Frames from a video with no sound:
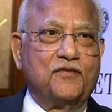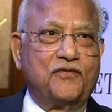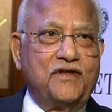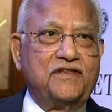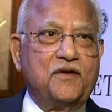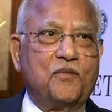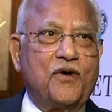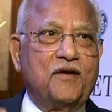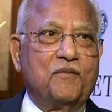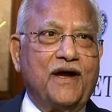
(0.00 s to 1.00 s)
know, freezing
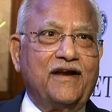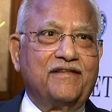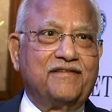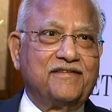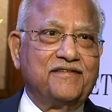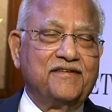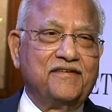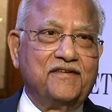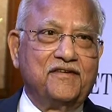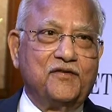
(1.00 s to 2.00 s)
point, minus
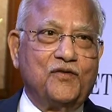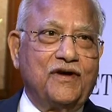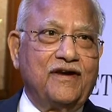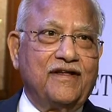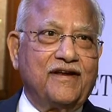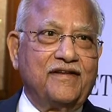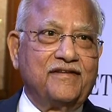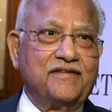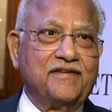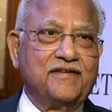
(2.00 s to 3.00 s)
20
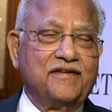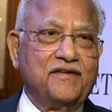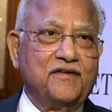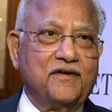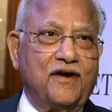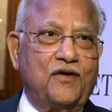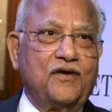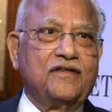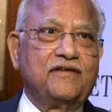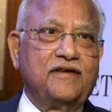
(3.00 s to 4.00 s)
degrees. How
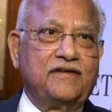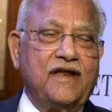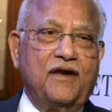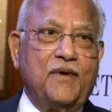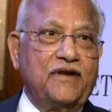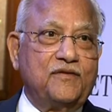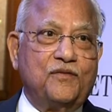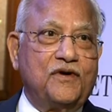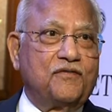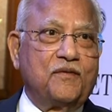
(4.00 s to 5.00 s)
does
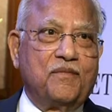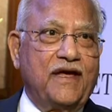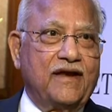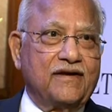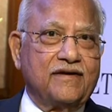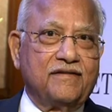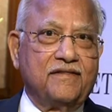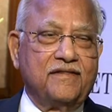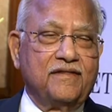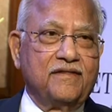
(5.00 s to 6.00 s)
telemedicine work from there?
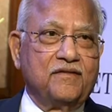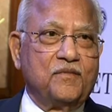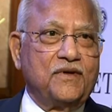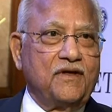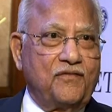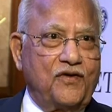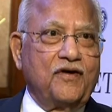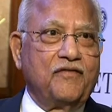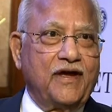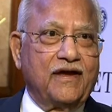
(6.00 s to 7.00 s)
But they
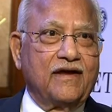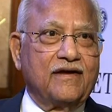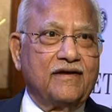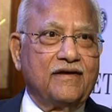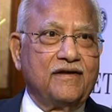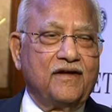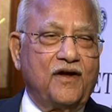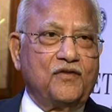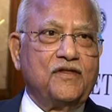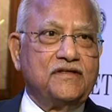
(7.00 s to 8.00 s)
found a way,
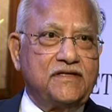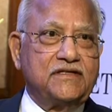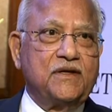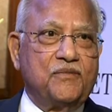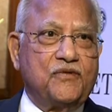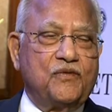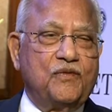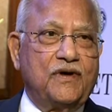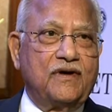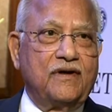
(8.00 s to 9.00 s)
how the systems will
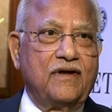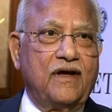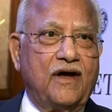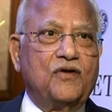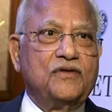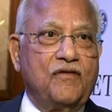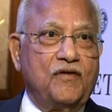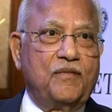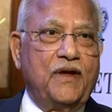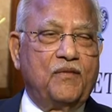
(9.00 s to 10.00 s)
work, how they
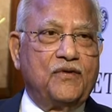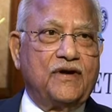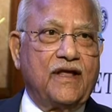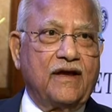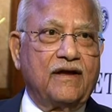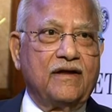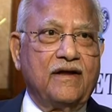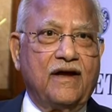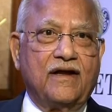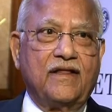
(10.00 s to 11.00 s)
will be able to take,
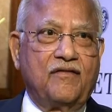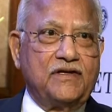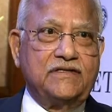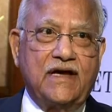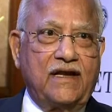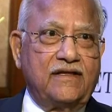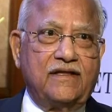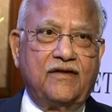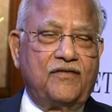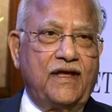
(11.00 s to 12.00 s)
and they have a challenge
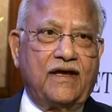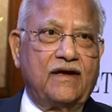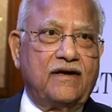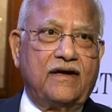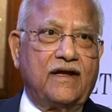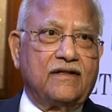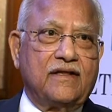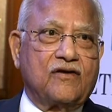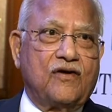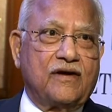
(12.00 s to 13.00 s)
that they've undertaken
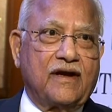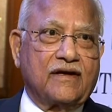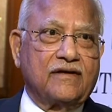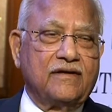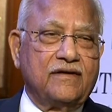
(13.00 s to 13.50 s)
the contract